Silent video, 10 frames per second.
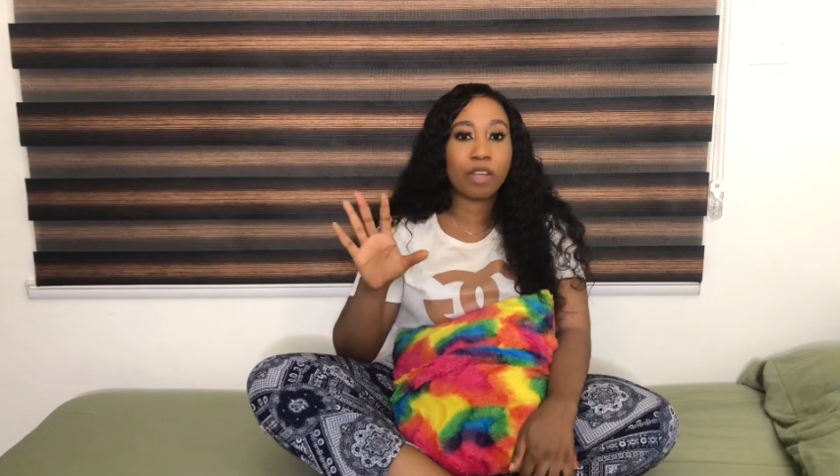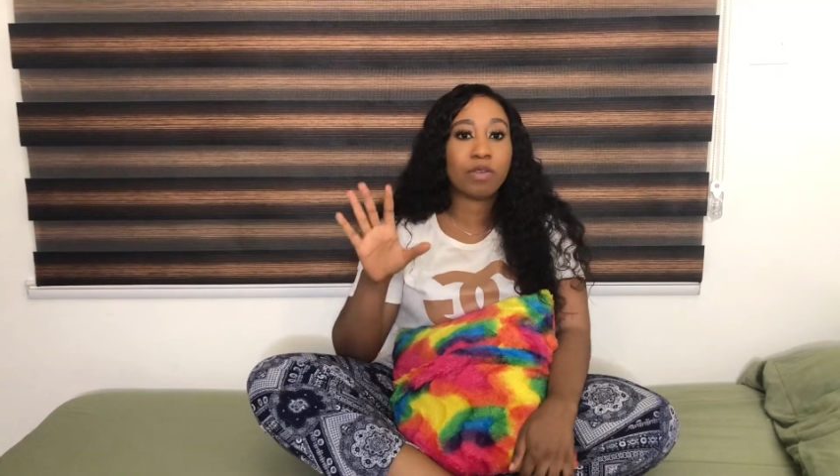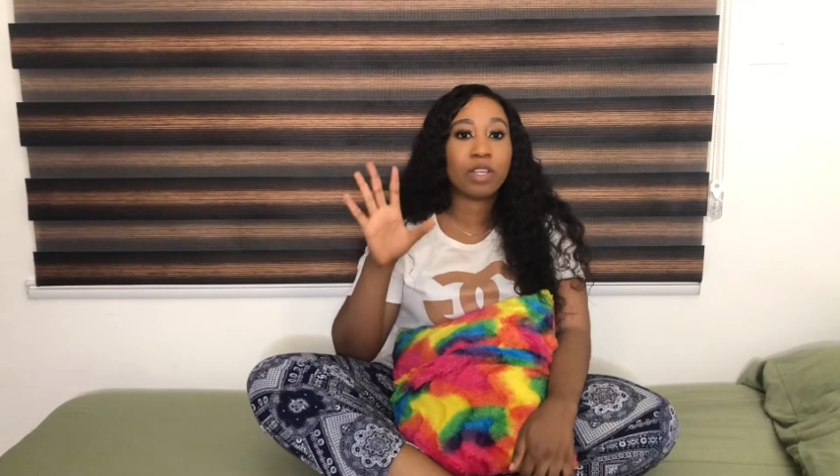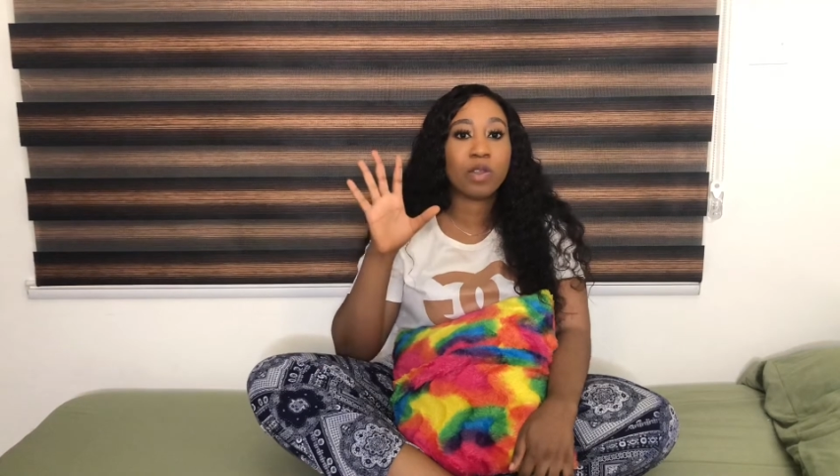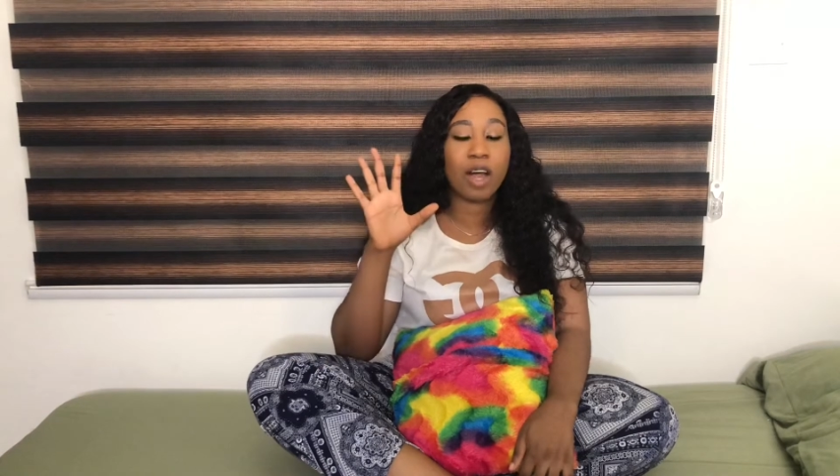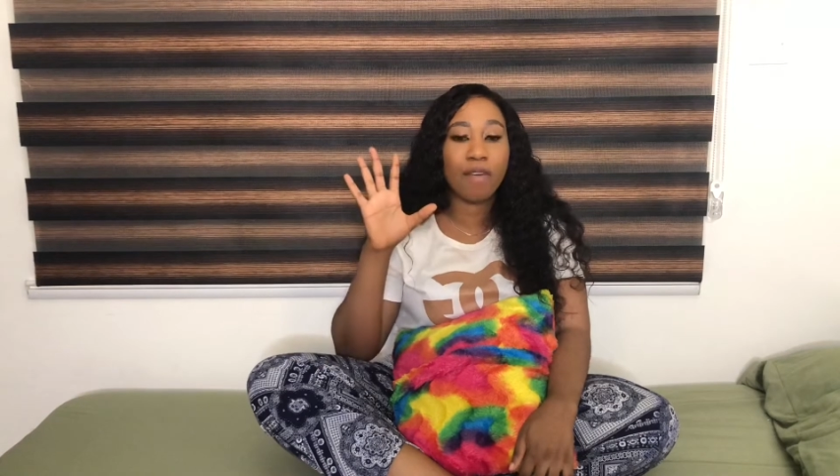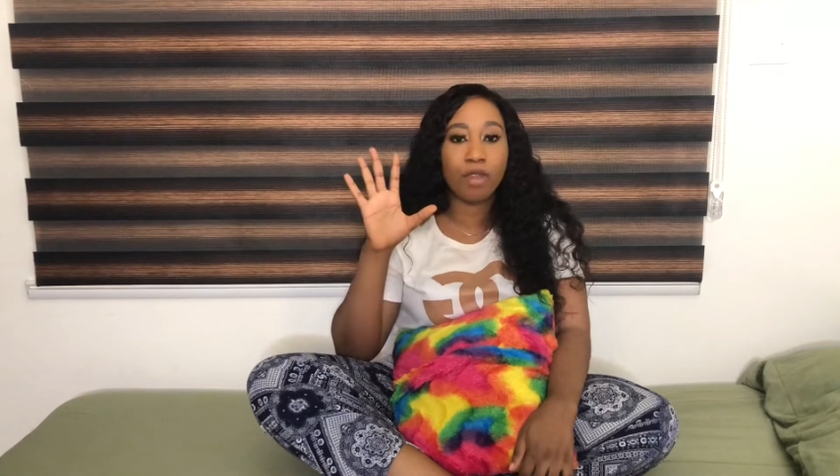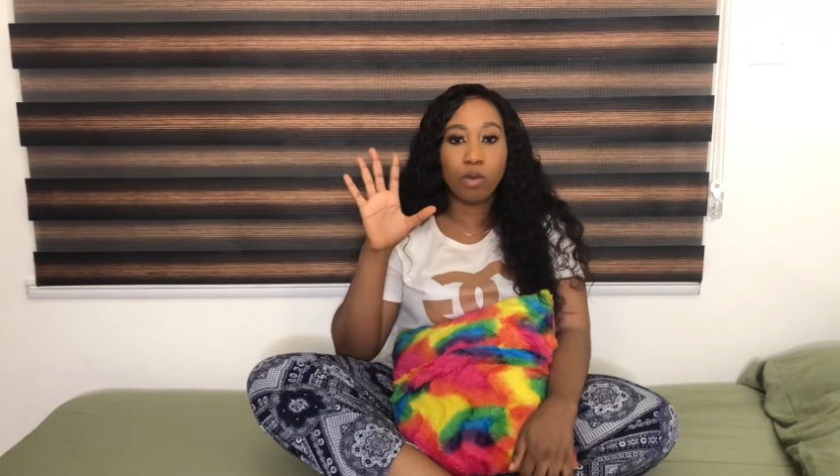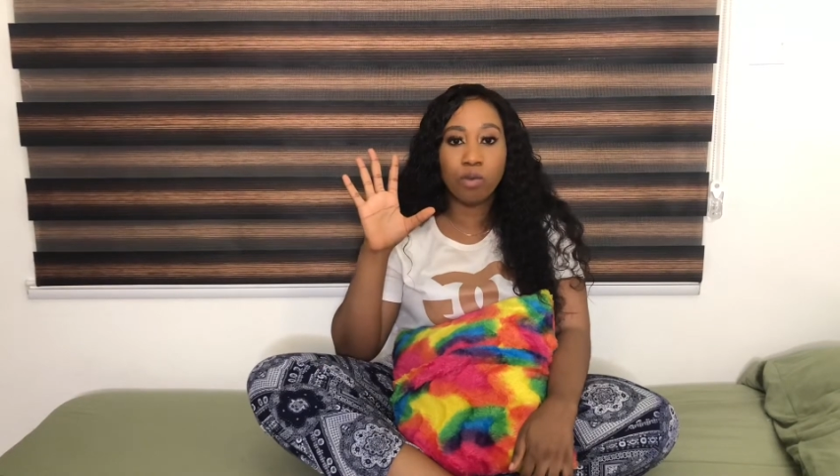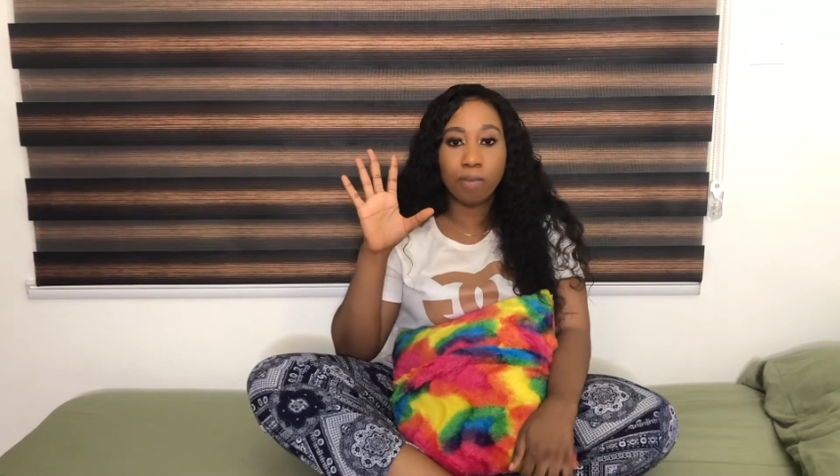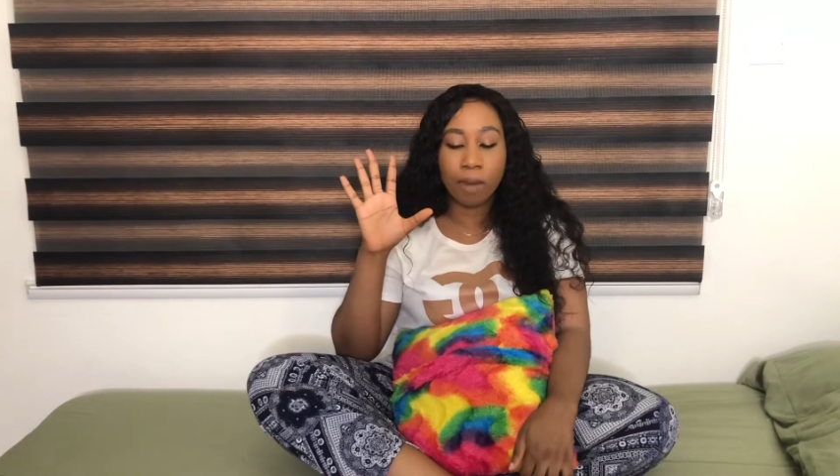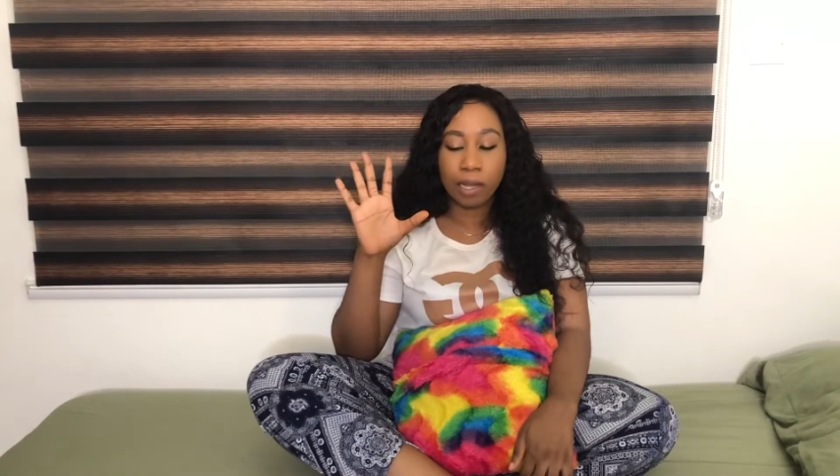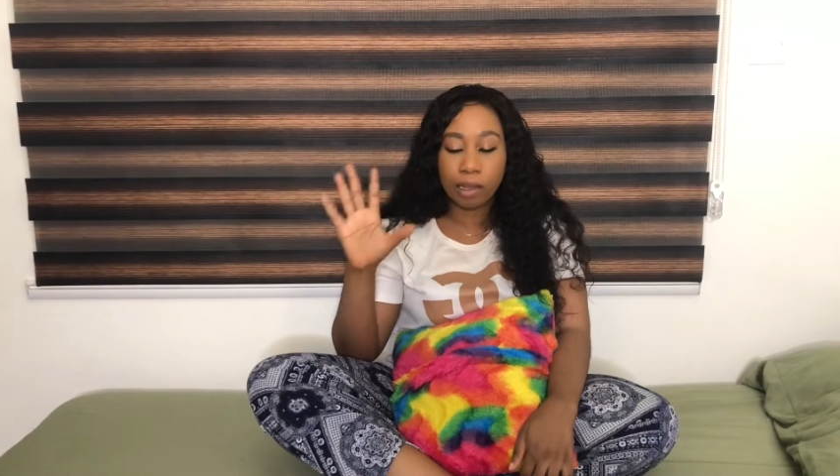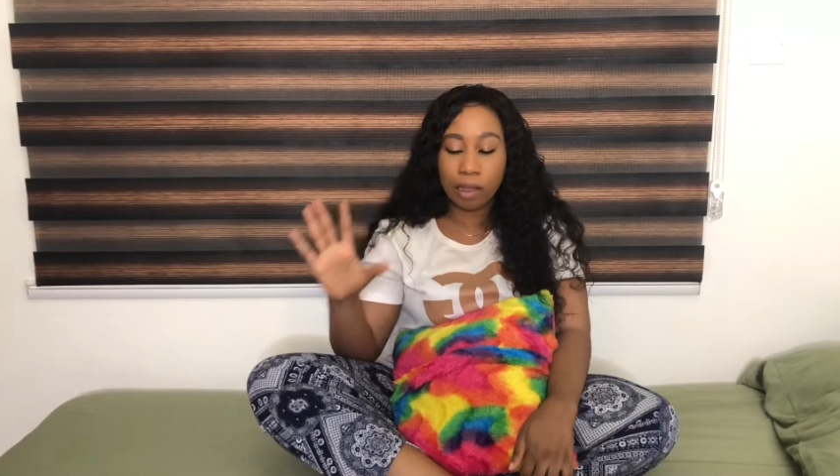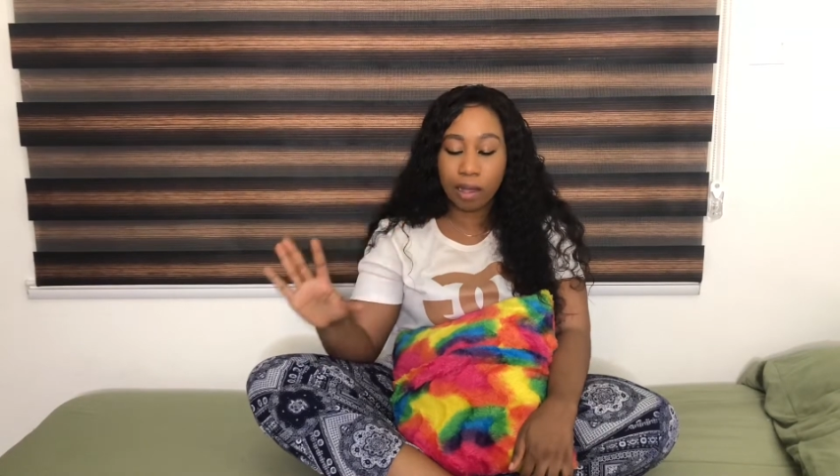I wanted to have a good
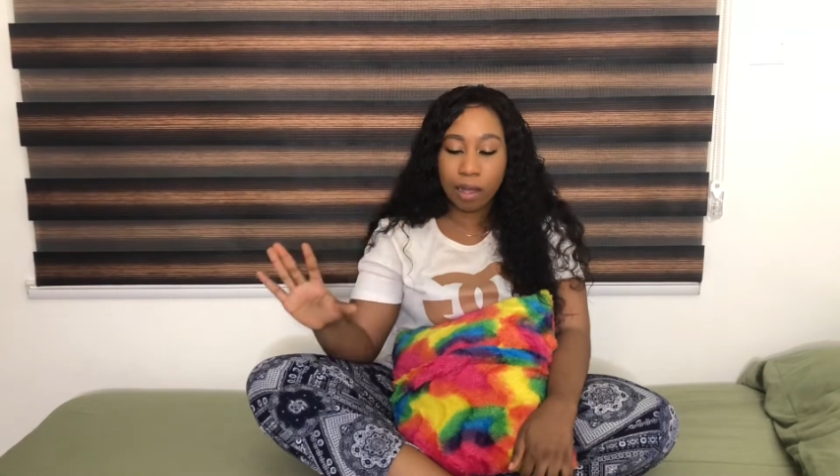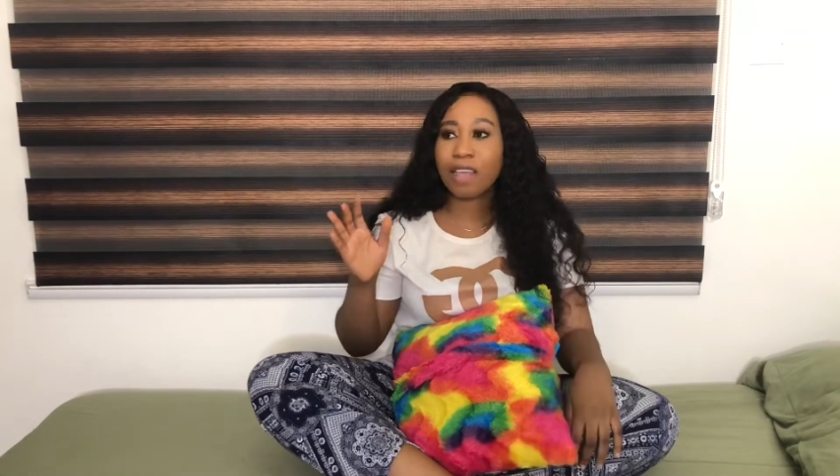bath.